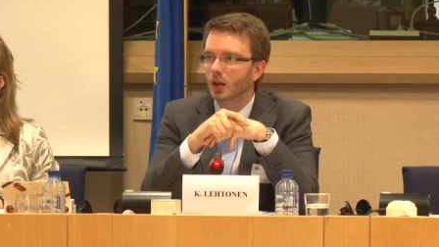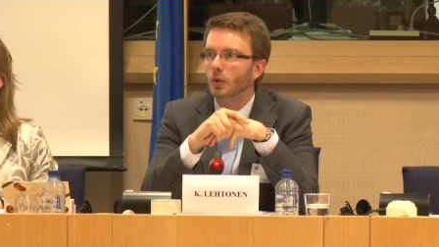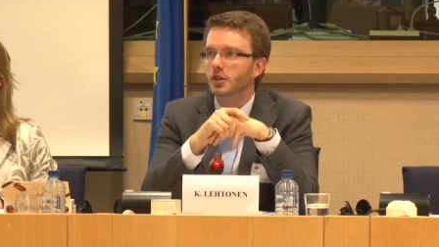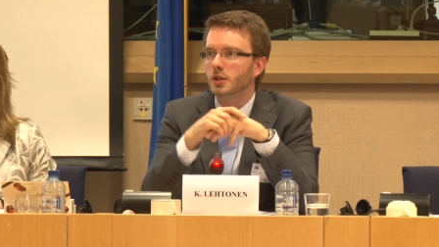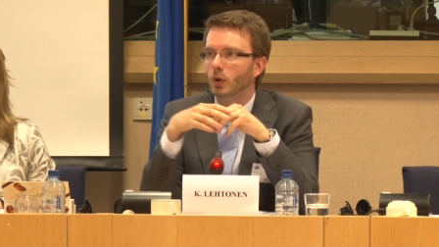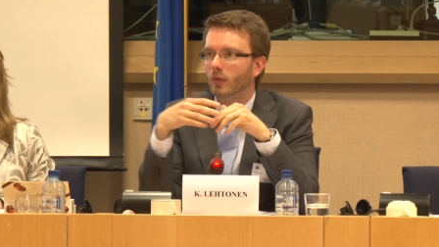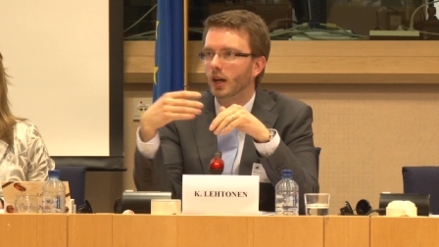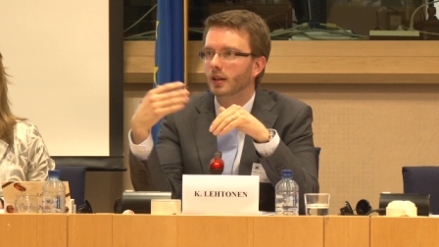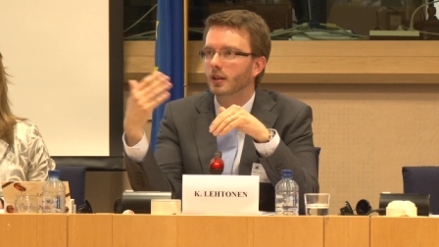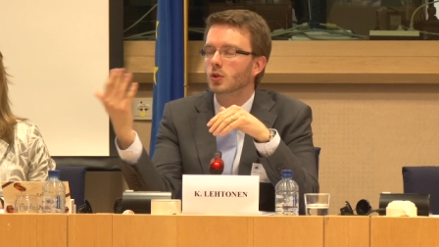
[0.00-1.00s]
which is
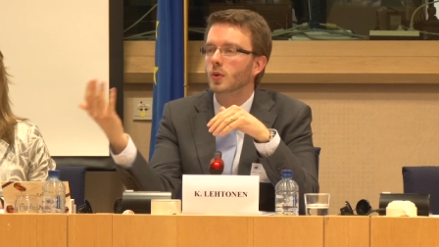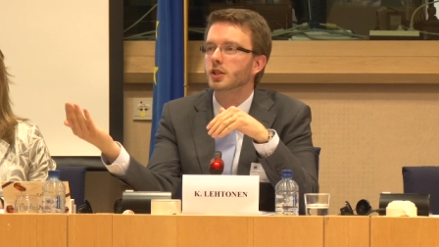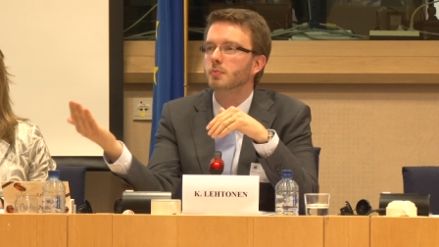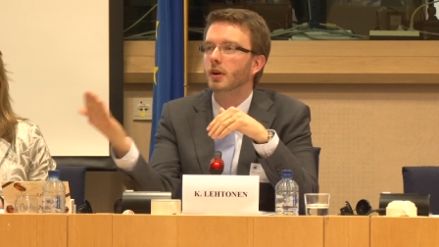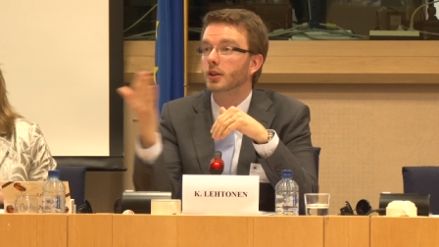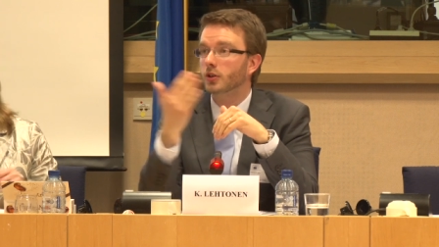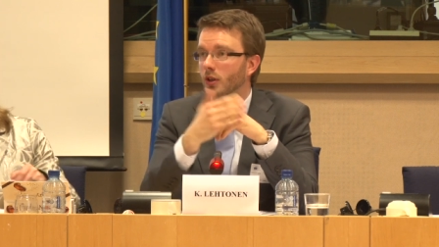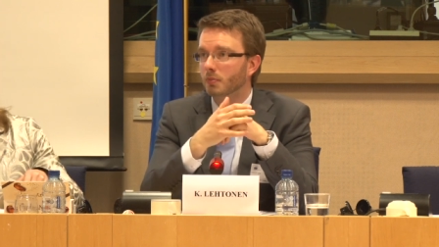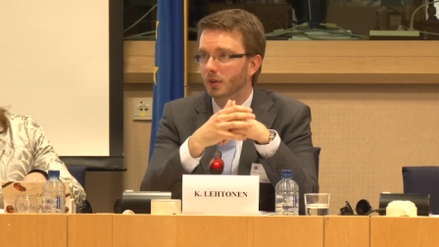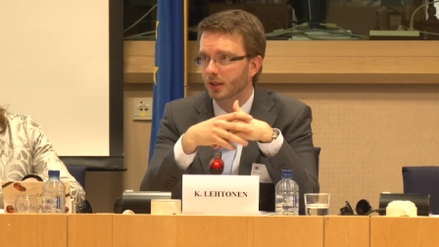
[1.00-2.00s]
provided to us by a
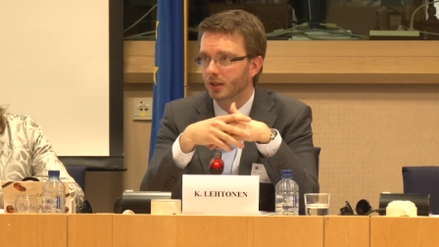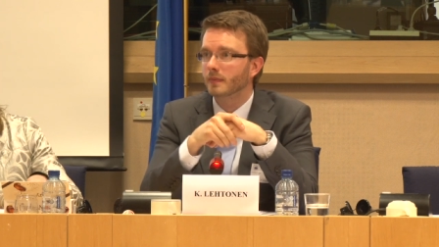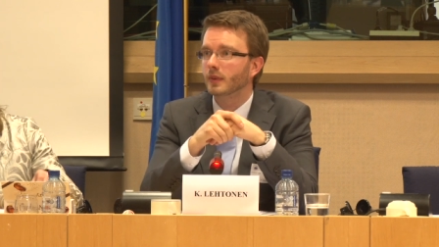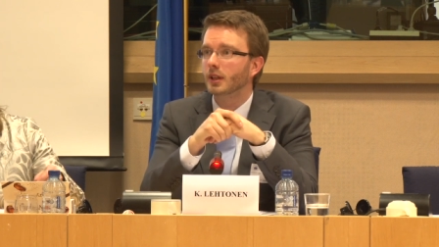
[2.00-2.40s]
third party.